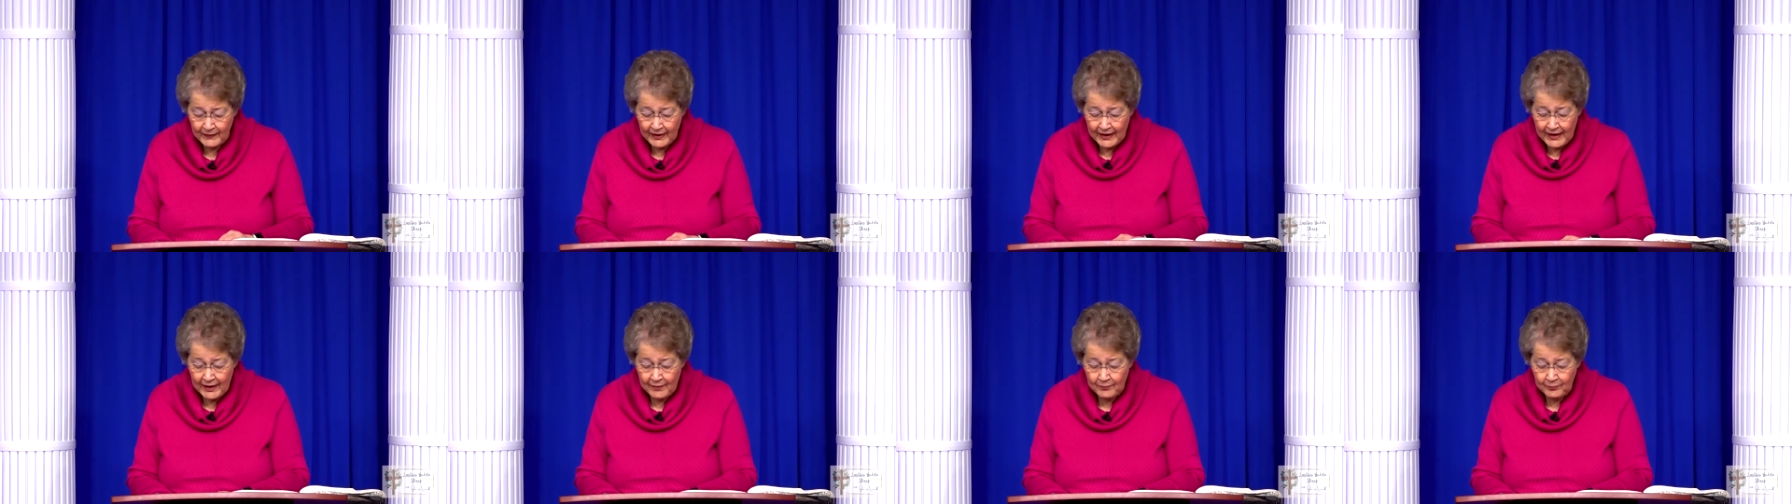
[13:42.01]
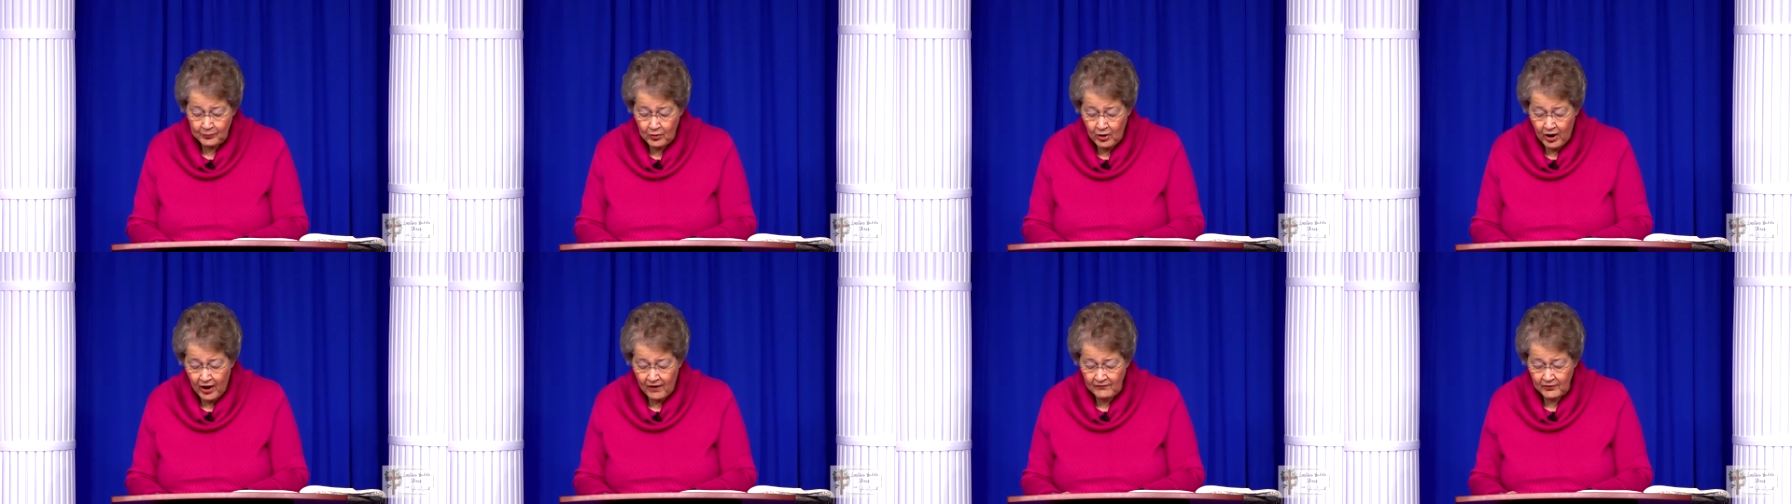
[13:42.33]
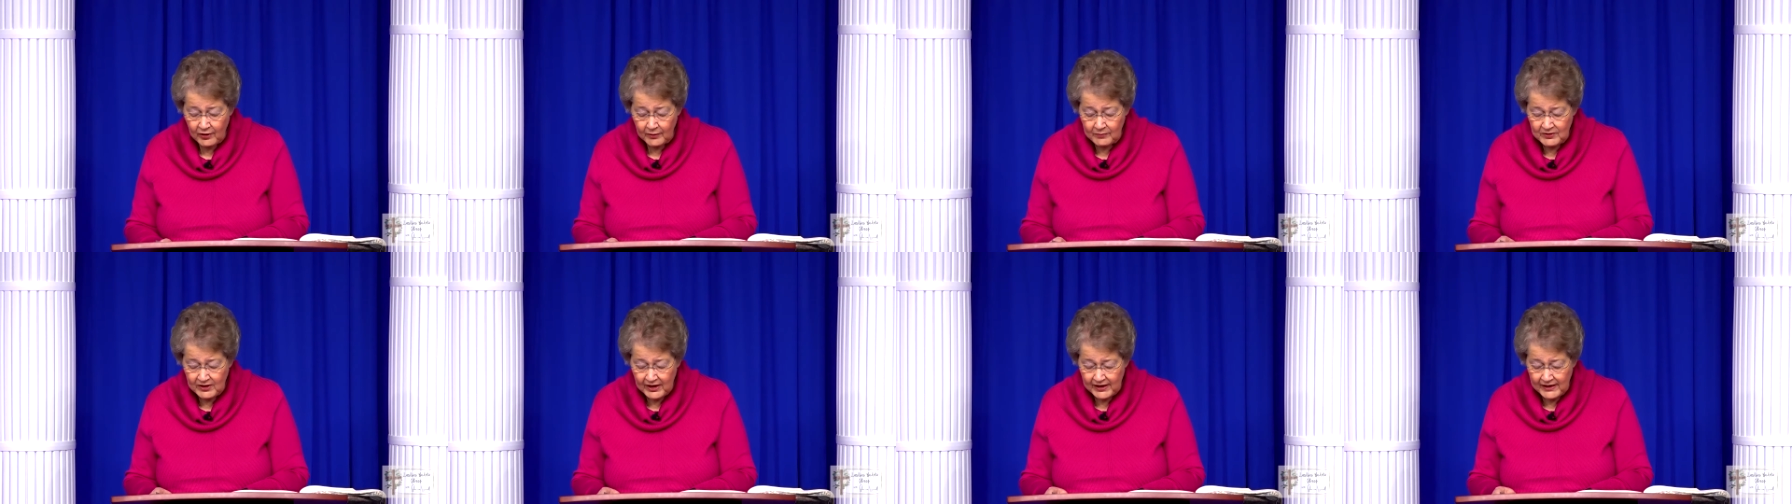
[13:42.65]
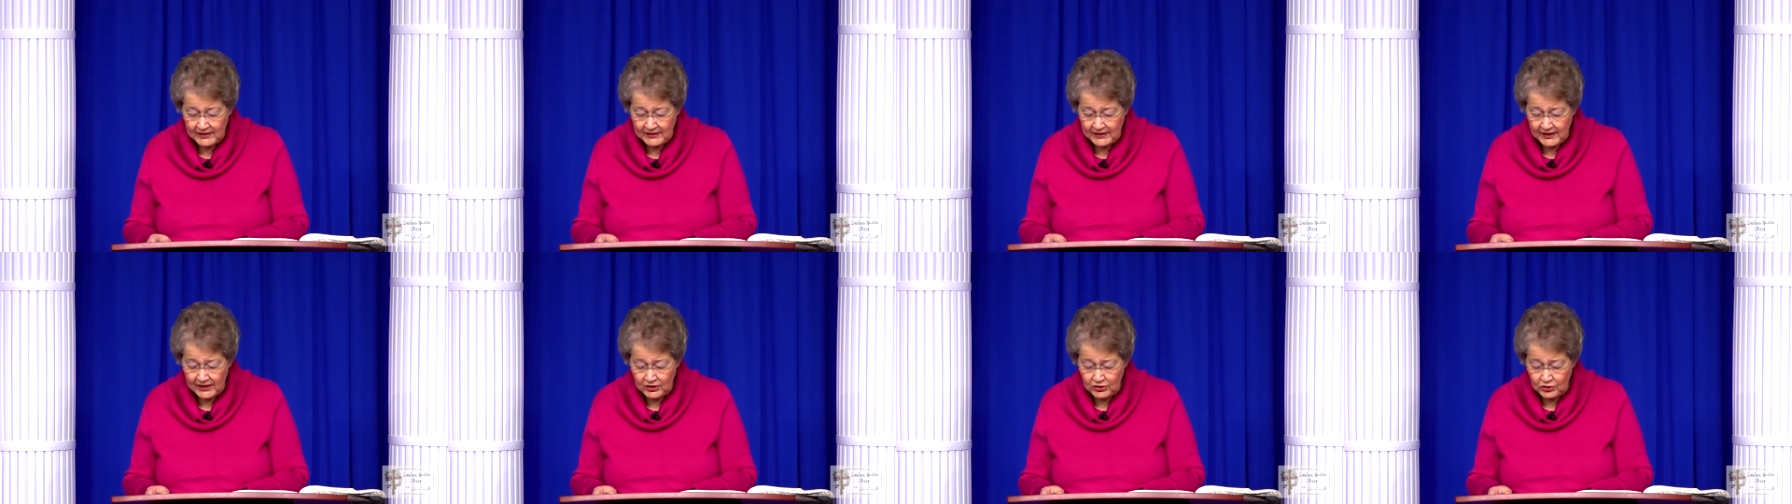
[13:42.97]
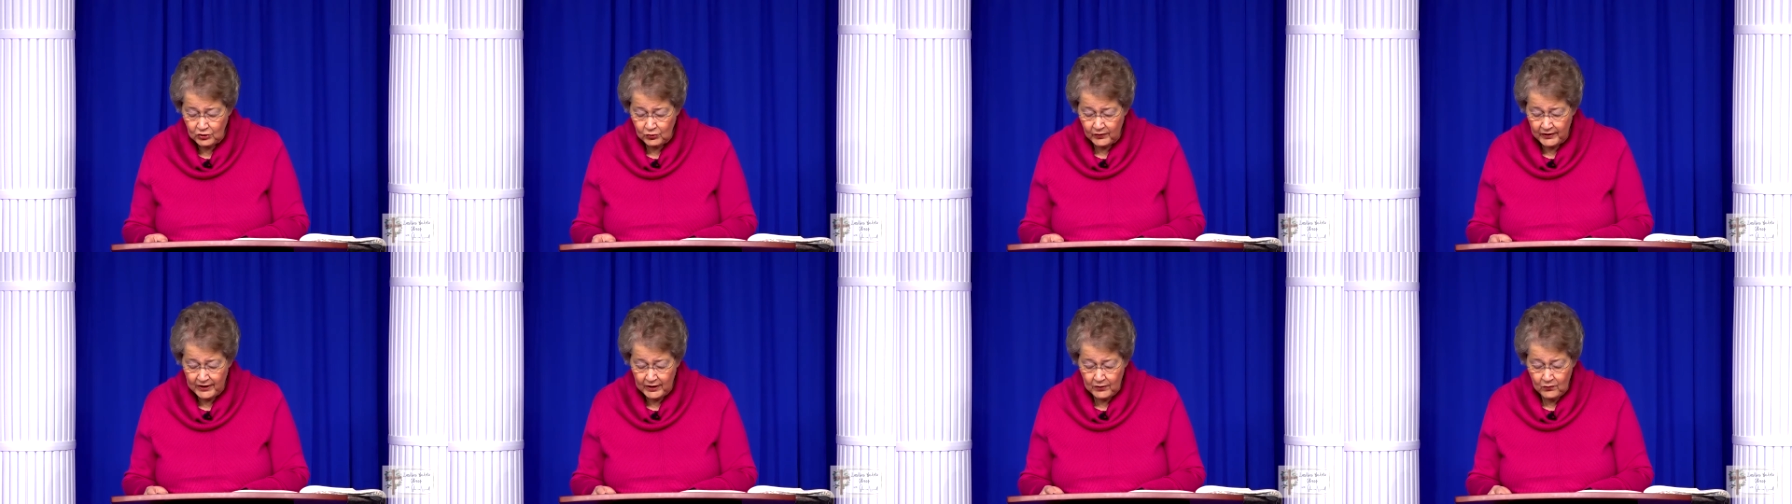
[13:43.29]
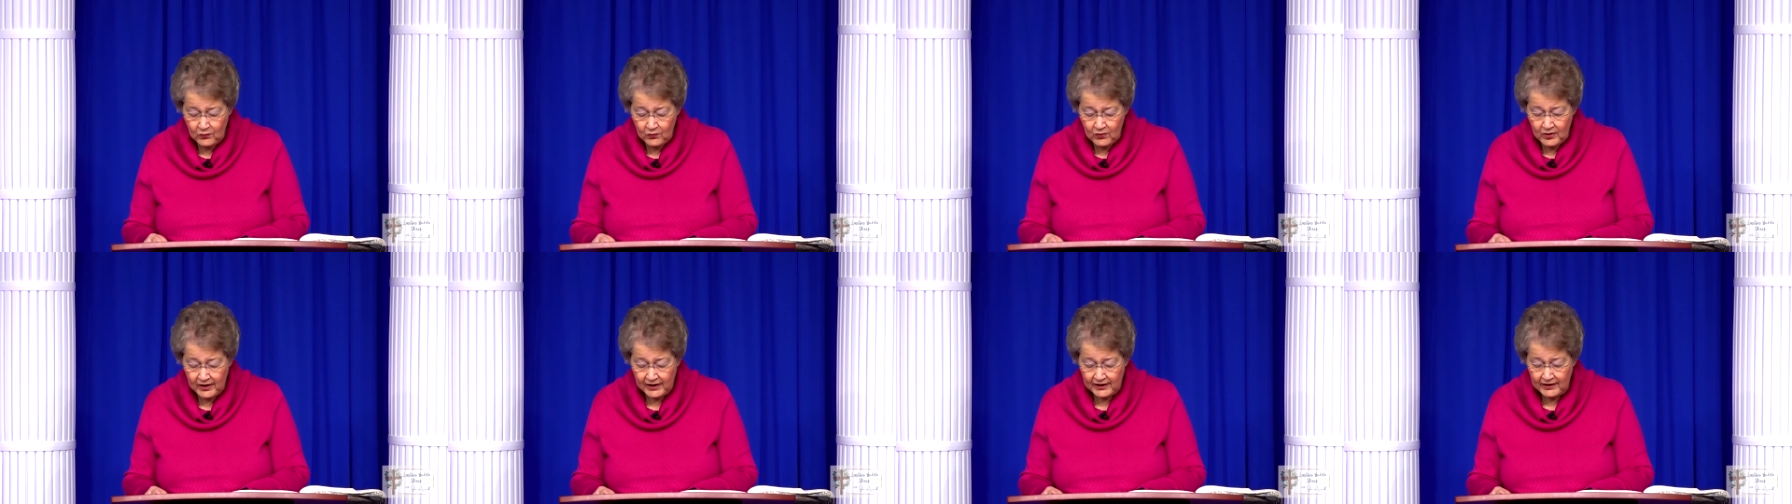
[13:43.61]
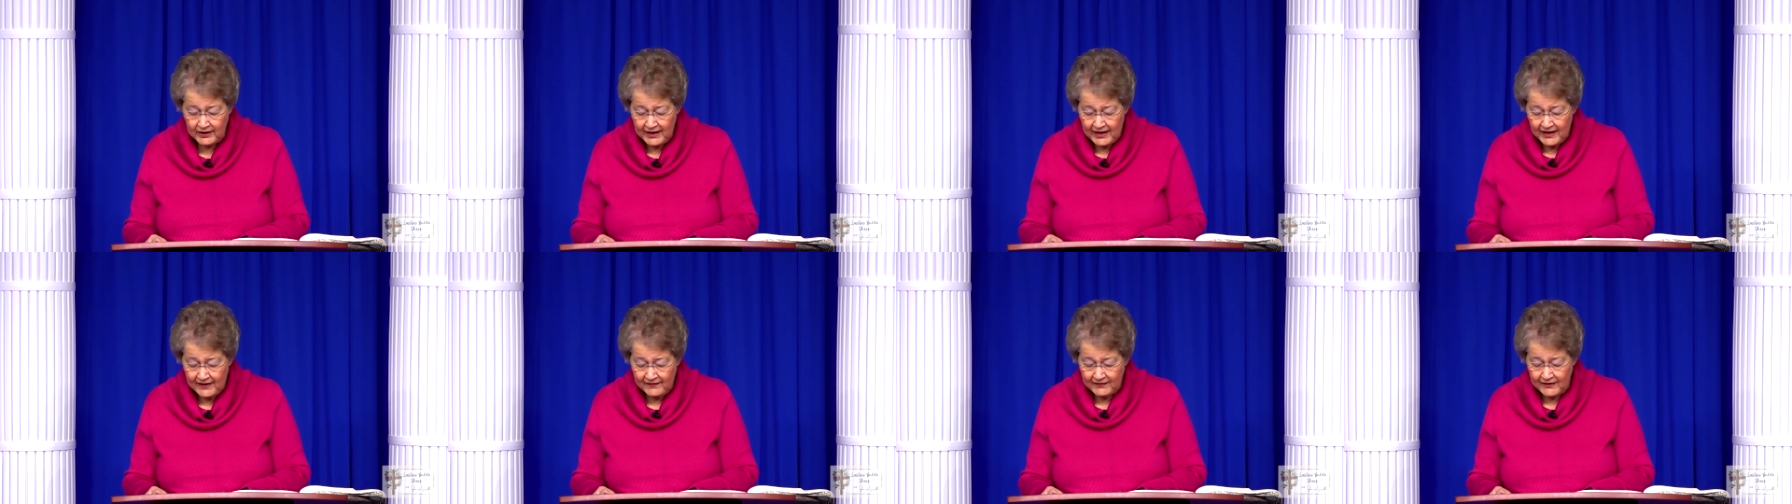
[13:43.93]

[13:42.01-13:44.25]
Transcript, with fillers: In Proverbs 18:21,